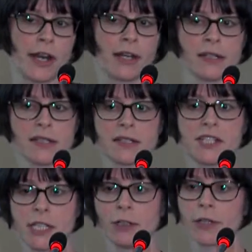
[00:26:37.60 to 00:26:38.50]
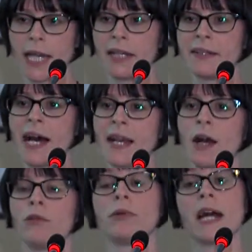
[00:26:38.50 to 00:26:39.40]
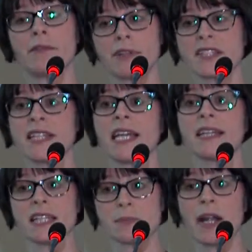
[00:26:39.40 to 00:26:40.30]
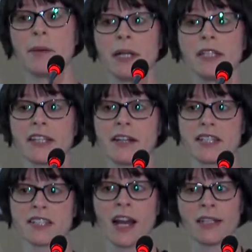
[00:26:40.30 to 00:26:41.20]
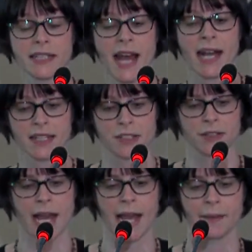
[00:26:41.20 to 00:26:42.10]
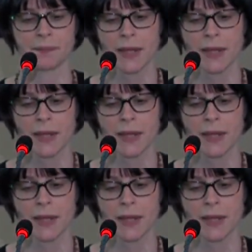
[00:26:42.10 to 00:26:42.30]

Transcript: Ireland's geolocated data of where we're seeing these paramilitary style attacks today.